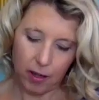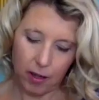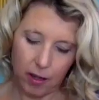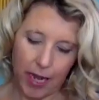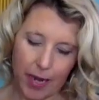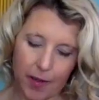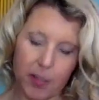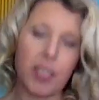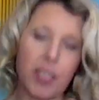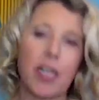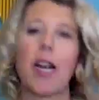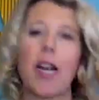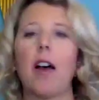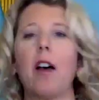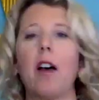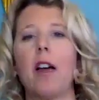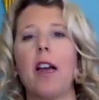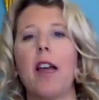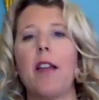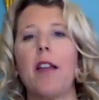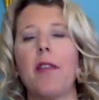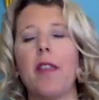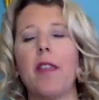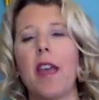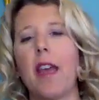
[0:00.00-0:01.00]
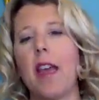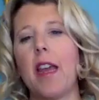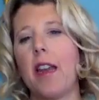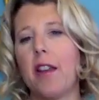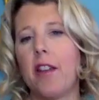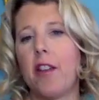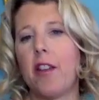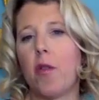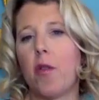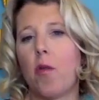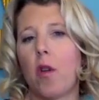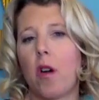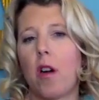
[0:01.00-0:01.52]
lifestyle, and then
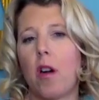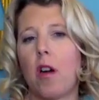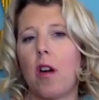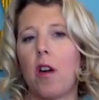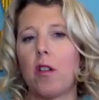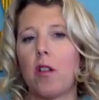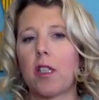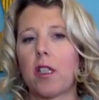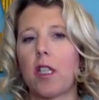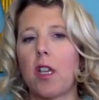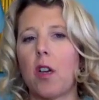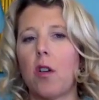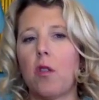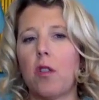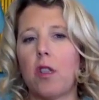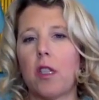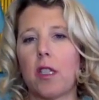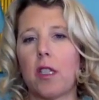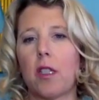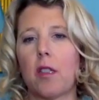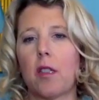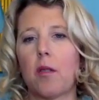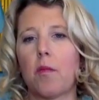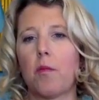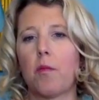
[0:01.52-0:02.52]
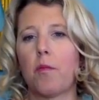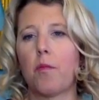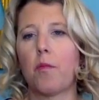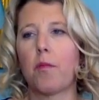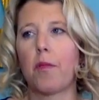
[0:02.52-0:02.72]
you are also just